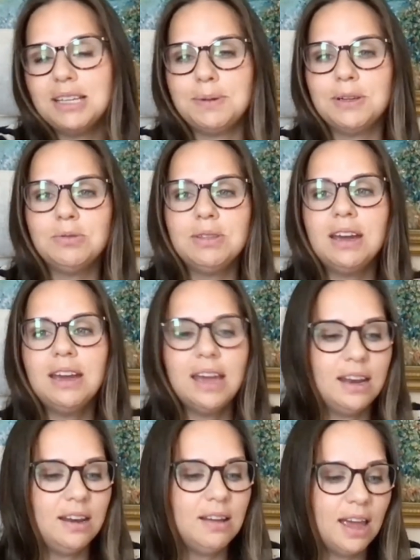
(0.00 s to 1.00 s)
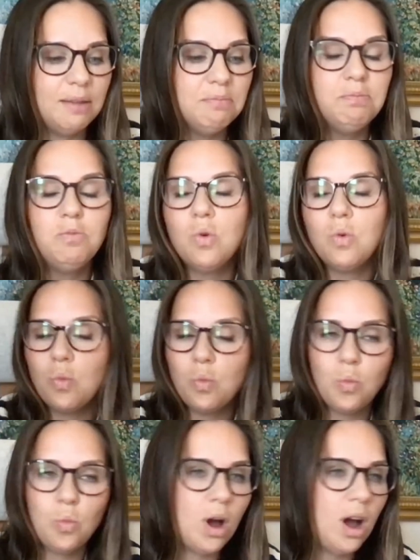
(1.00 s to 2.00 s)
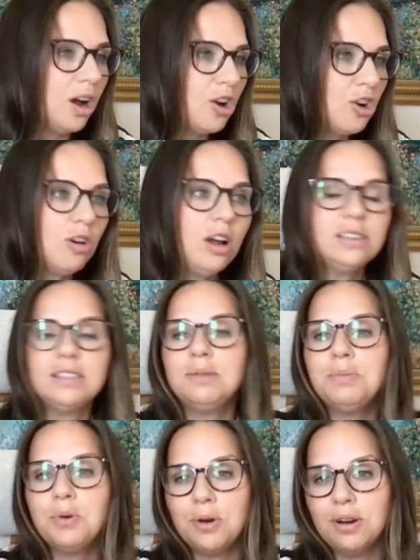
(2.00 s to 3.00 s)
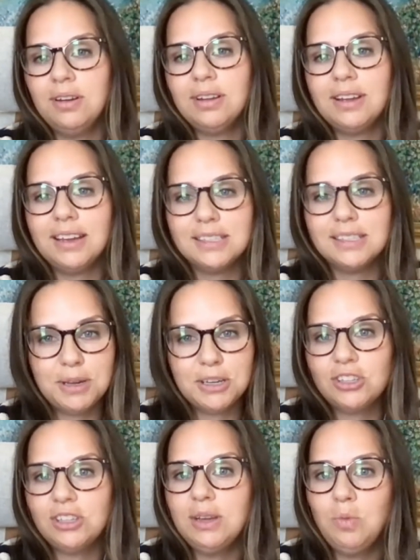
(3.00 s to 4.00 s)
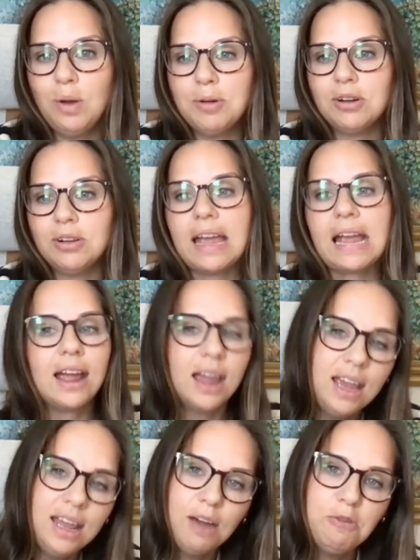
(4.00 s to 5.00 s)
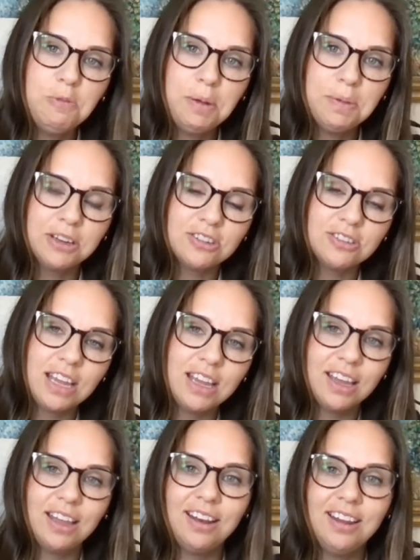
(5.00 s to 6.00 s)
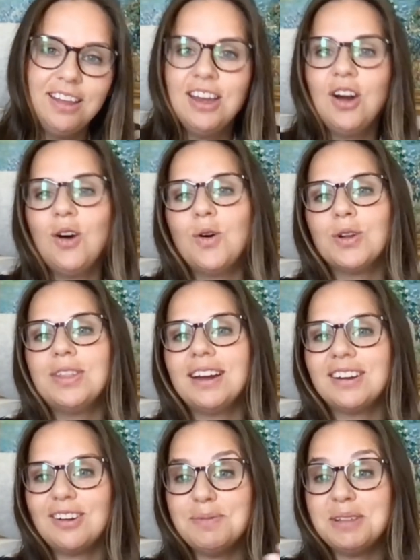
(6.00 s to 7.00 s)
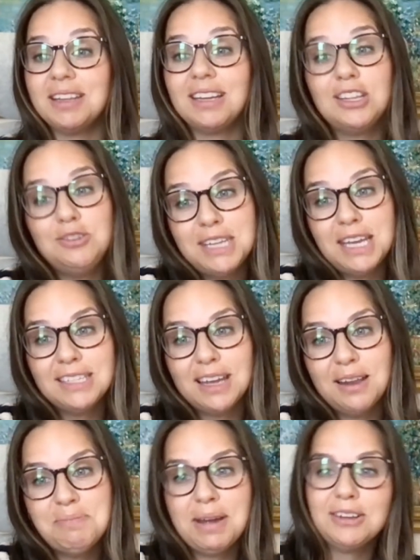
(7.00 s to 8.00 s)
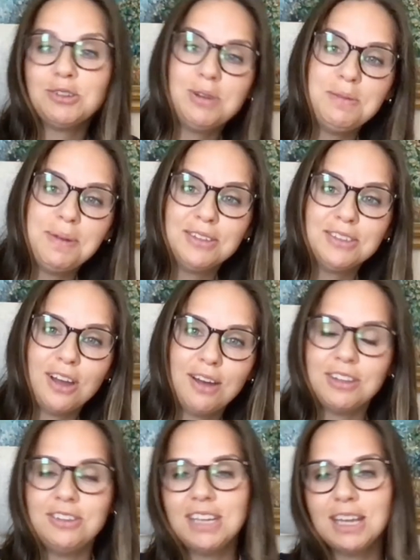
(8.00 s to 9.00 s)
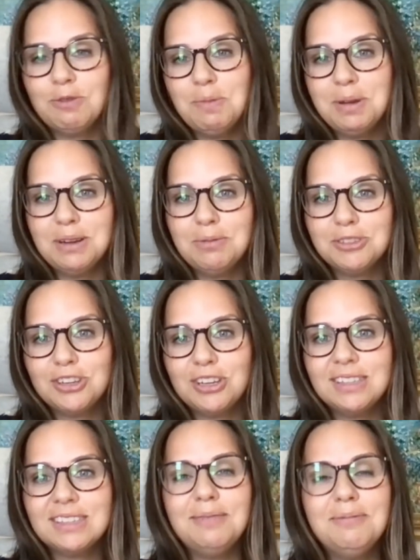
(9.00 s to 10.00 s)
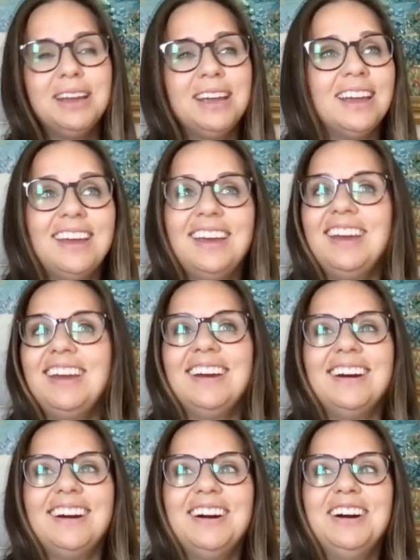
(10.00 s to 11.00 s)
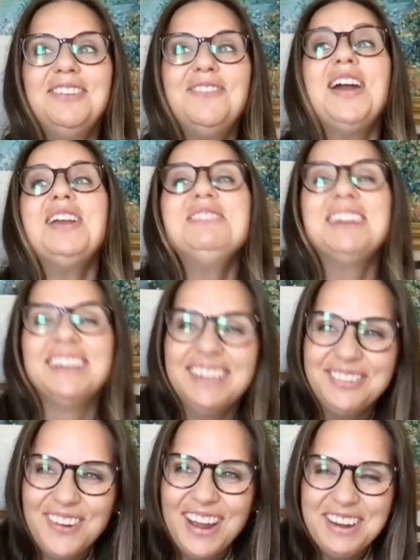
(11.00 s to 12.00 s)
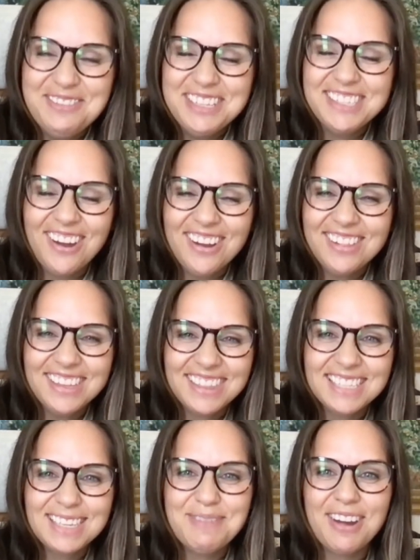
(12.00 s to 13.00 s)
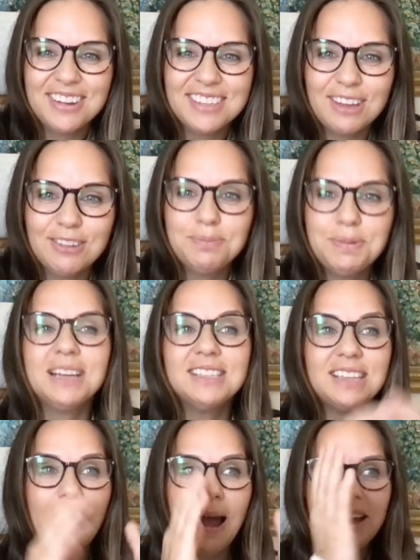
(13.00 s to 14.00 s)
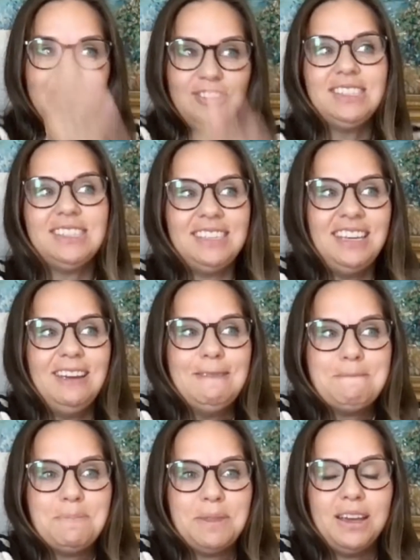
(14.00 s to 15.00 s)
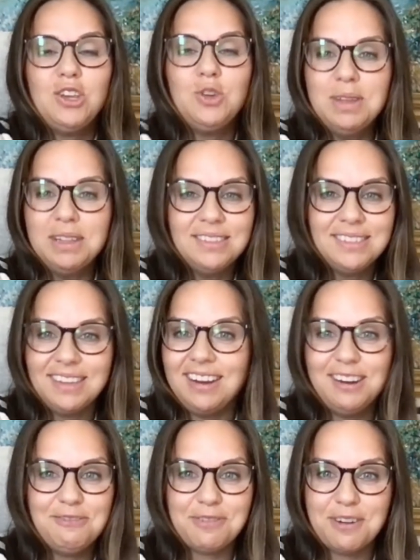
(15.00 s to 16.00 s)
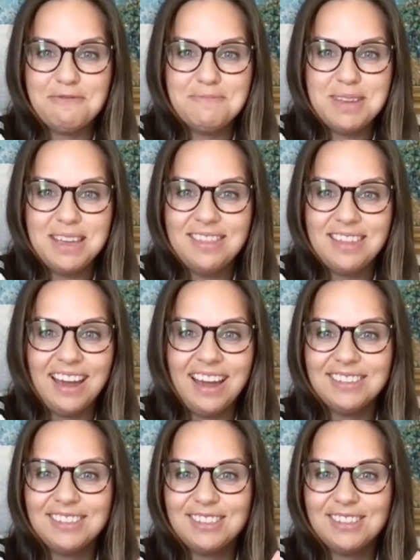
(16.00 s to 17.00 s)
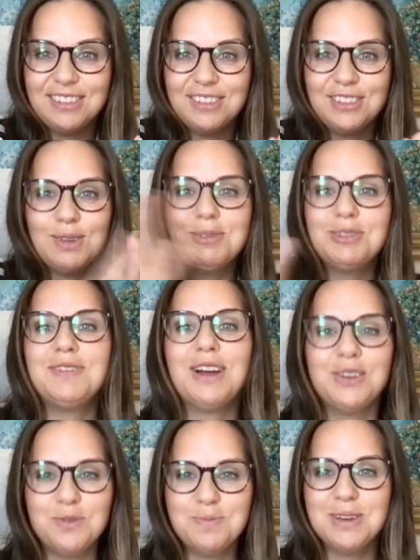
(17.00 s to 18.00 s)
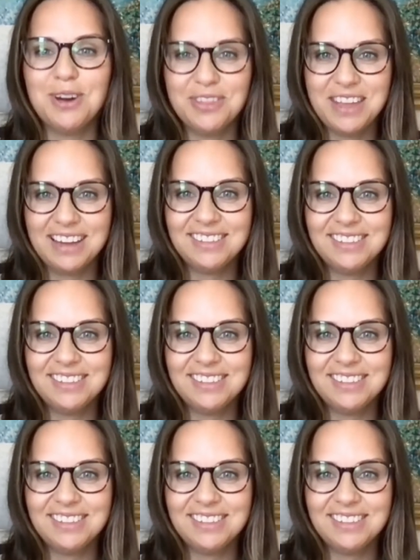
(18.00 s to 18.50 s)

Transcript: experience with that, and across the board, especially women are like, I hate having my picture taken, or that comment like, can you take 20 pounds off? Can you take away my double chins? And I'm like, why do we talk like this about ourselves? Because I just see a human sitting in front of me that has so much value beyond that.